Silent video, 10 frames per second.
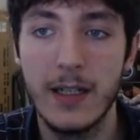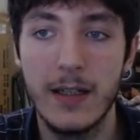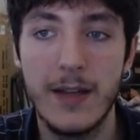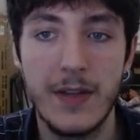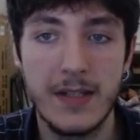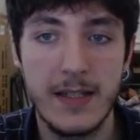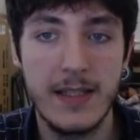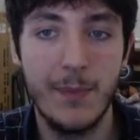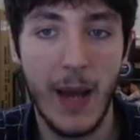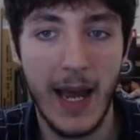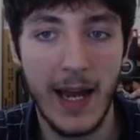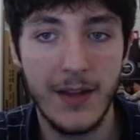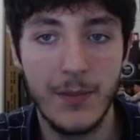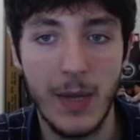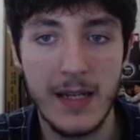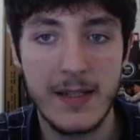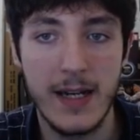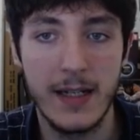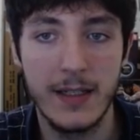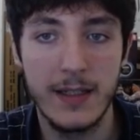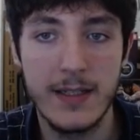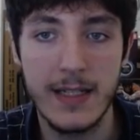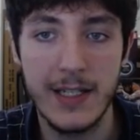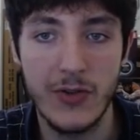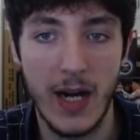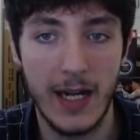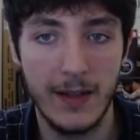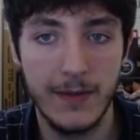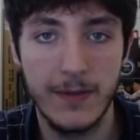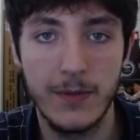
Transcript: and this is the path based on the C drive,